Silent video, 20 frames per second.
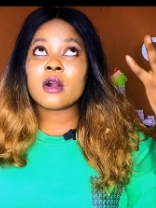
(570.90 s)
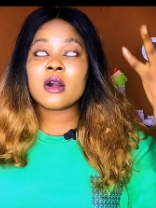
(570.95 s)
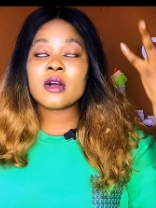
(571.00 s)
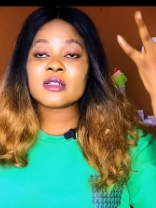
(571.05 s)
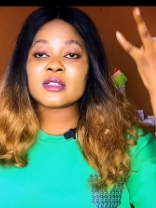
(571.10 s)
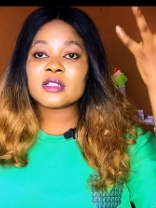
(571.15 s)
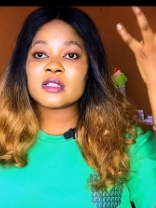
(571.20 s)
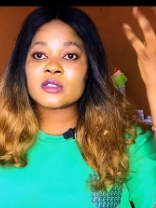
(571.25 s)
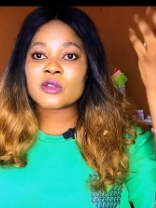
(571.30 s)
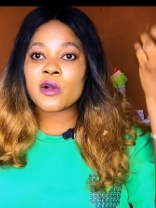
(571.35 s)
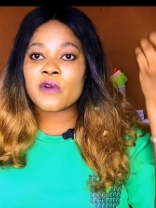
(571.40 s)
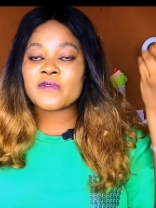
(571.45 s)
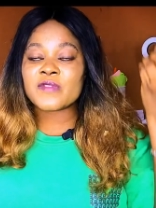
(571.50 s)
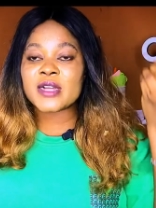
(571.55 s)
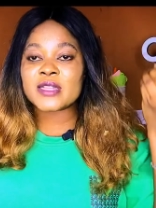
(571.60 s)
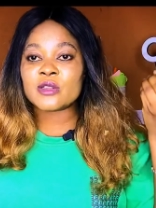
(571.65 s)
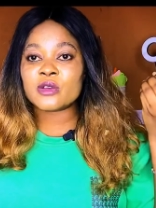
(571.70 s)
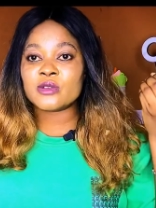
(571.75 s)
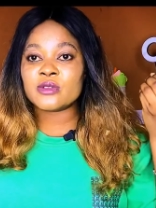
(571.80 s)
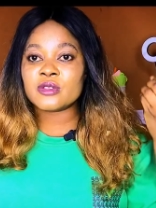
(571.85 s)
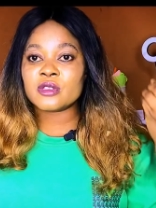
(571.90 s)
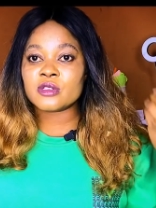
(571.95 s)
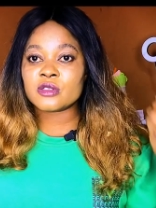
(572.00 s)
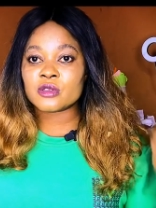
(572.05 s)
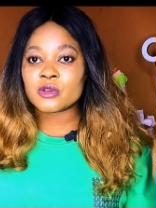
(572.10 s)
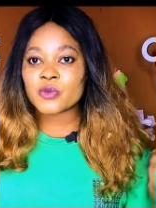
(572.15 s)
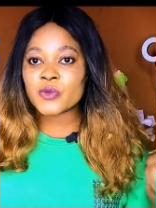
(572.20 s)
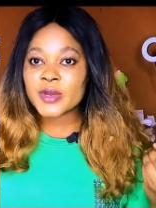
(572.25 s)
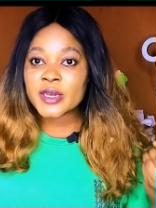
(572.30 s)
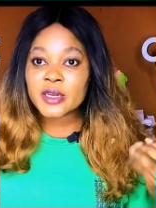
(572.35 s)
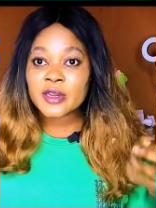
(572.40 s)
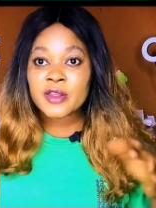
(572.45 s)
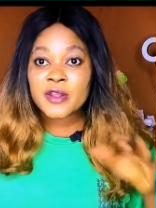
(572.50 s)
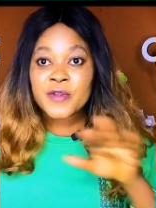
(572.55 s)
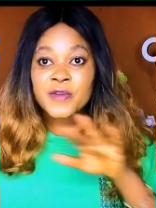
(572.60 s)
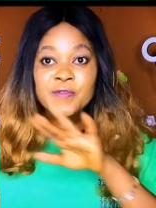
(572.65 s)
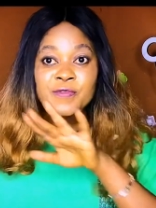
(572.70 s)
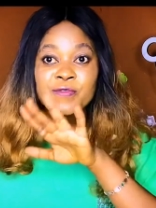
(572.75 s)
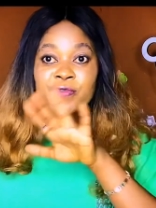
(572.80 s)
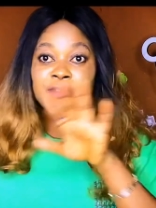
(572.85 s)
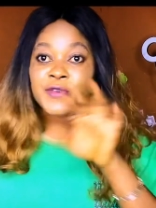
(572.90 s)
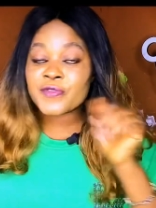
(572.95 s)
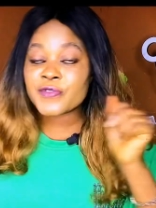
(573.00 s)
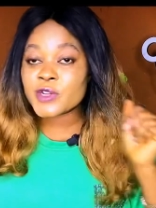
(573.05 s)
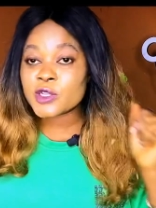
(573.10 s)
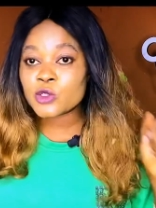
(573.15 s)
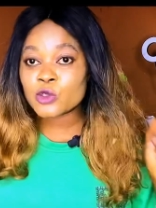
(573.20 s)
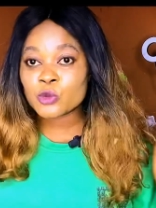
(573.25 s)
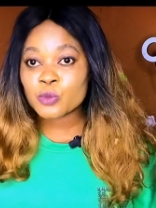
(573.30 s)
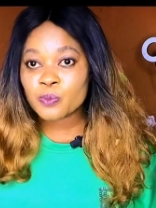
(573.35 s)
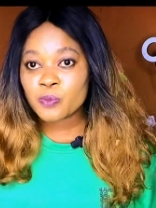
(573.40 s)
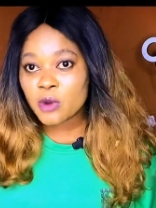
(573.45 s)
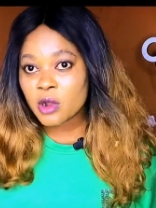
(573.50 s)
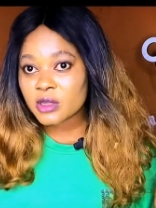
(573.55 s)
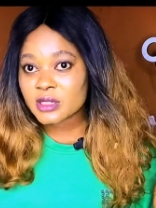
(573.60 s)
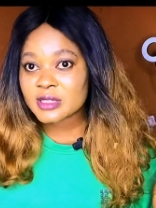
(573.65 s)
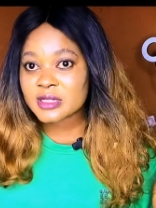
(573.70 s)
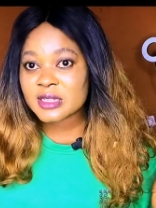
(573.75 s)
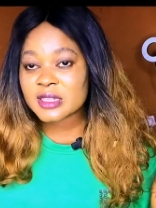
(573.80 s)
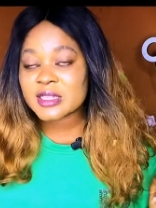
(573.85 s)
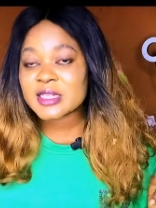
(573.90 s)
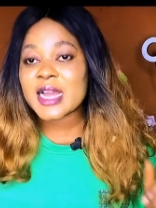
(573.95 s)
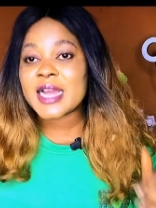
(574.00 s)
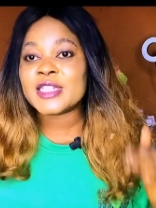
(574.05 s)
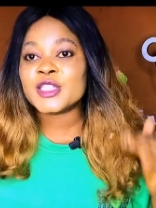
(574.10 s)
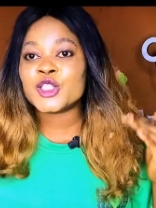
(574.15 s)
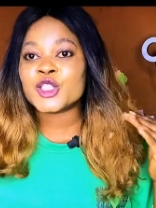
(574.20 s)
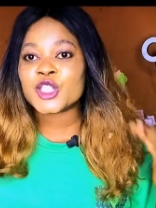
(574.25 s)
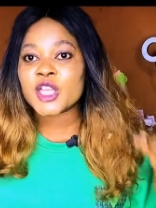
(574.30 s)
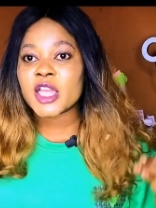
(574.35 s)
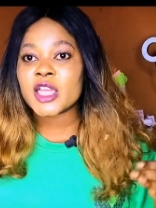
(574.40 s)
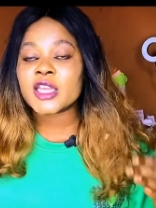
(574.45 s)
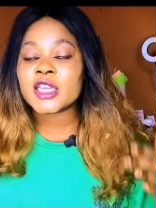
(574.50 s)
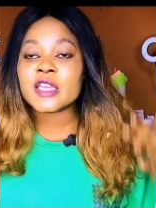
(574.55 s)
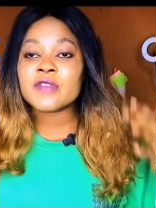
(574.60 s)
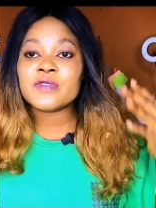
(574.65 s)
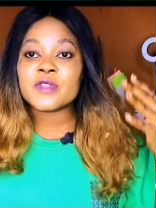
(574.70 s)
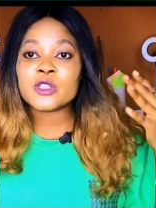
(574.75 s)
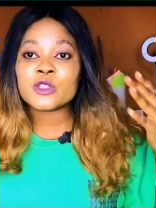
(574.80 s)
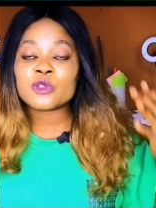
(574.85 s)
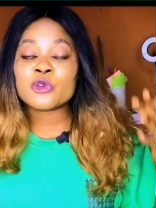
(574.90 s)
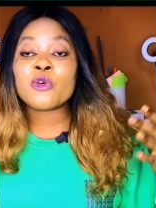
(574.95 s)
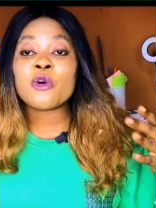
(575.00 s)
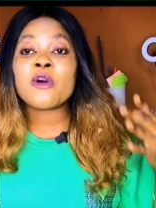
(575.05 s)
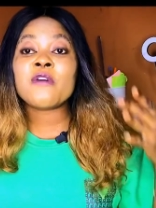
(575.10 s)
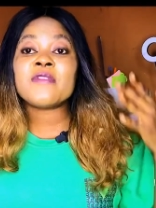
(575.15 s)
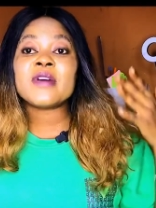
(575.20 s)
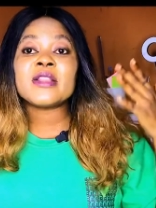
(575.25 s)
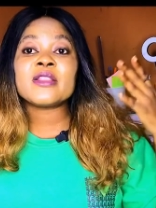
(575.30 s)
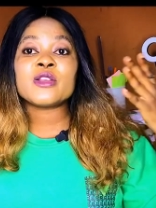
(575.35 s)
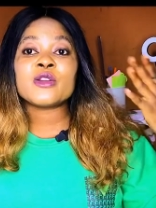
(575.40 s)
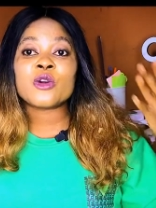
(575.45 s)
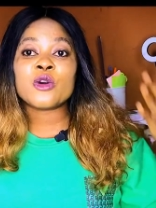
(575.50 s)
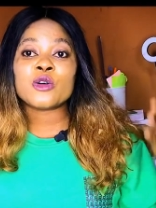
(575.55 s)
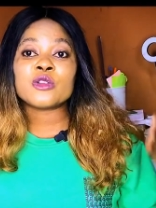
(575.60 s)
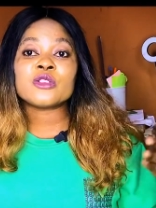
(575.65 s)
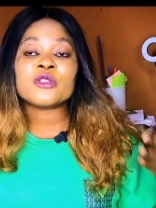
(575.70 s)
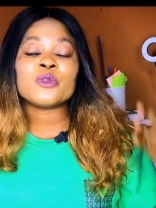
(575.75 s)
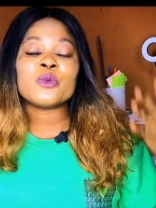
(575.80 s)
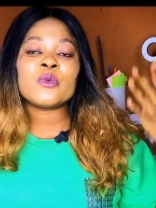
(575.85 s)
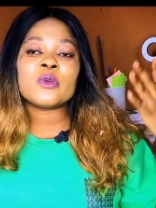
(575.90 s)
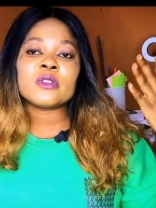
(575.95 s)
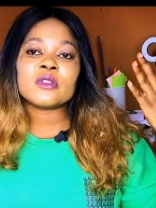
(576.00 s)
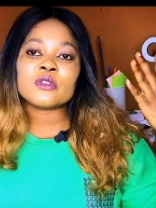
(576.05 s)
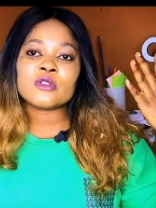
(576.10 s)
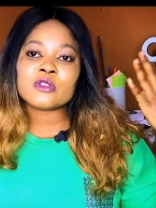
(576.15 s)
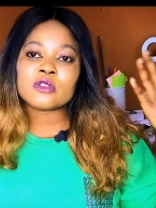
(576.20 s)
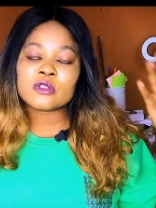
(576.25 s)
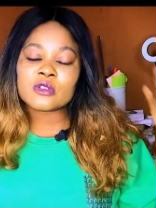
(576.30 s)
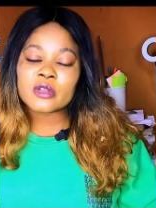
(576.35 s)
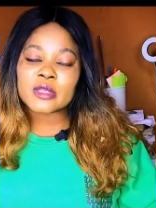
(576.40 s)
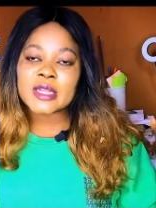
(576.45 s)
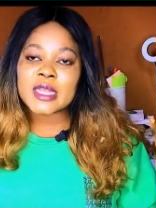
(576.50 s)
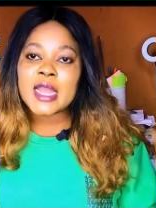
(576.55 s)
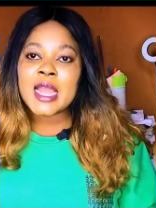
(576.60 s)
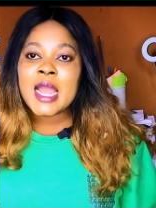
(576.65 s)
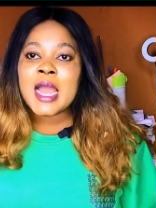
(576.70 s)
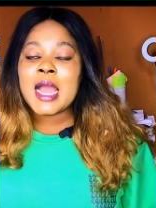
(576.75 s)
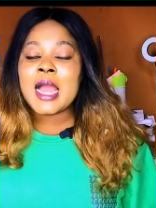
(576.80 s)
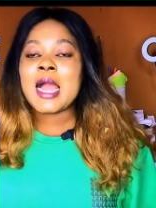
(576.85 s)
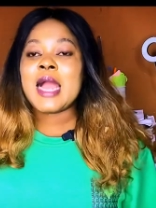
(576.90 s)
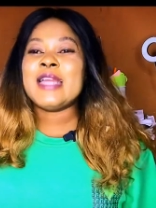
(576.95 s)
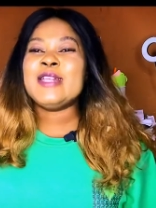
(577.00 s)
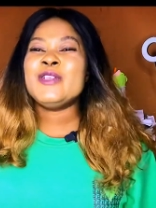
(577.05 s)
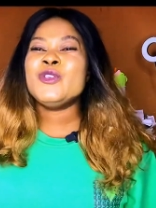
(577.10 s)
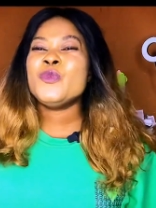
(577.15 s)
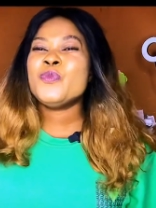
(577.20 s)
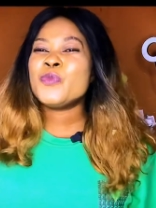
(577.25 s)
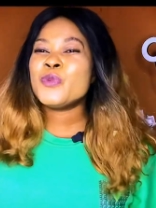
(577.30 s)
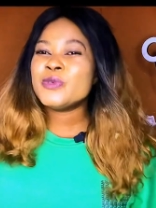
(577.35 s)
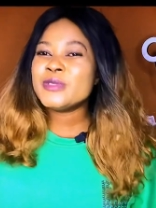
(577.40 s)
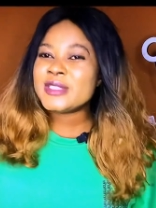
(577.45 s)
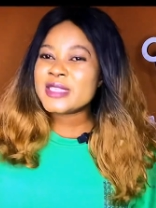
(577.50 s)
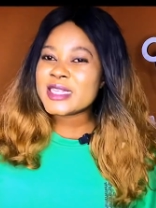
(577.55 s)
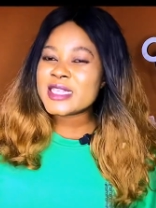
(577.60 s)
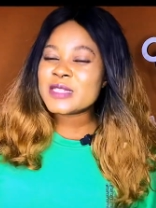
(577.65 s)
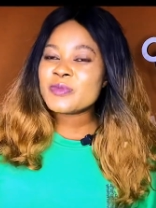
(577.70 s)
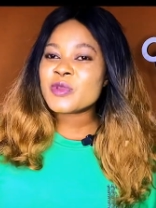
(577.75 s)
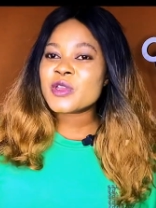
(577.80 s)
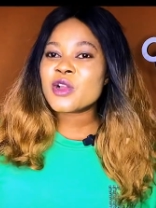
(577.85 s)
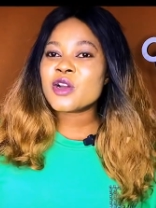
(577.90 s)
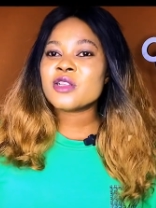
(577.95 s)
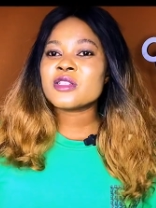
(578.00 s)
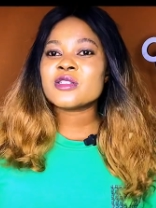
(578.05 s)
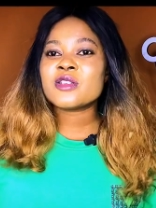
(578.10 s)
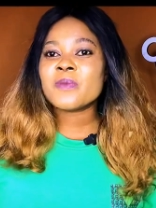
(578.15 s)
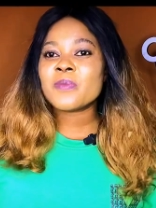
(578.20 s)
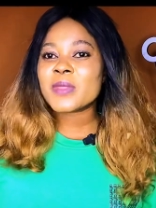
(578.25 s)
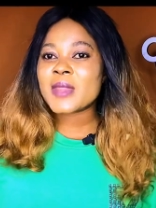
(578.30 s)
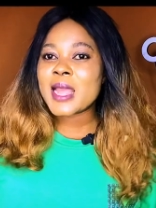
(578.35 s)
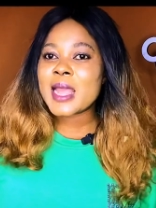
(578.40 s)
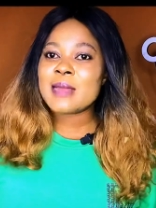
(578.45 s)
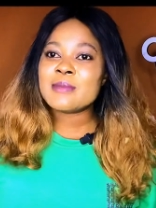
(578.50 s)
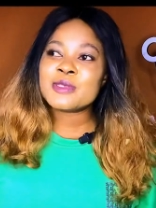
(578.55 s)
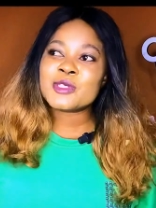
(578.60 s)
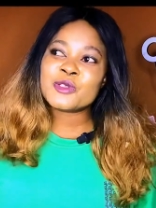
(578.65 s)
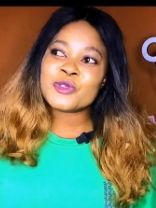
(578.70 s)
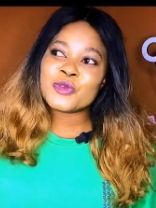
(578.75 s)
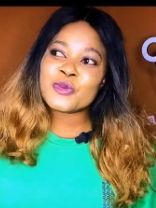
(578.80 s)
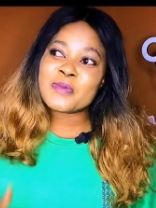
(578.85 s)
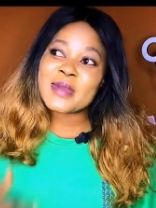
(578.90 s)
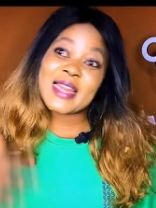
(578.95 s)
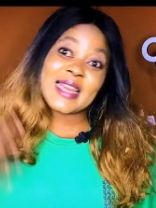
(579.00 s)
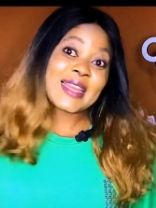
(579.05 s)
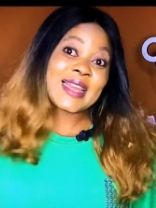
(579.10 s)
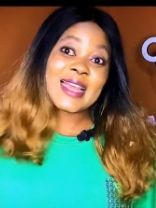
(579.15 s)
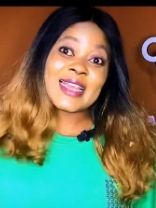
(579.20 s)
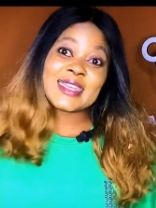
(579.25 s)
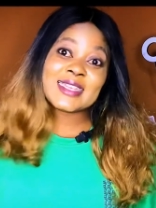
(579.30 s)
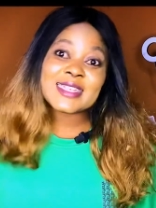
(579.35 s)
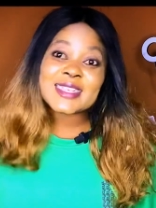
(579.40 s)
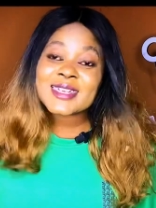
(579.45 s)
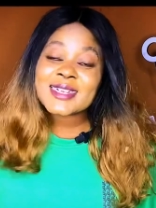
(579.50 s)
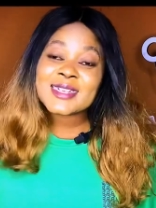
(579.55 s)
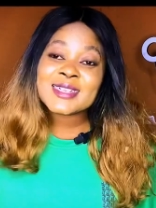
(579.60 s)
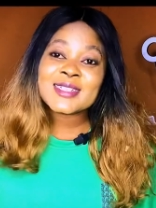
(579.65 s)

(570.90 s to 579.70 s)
courses over on the screen. Feel free to pause it and check if the school over the course you want to study. I do put this because sometimes you might like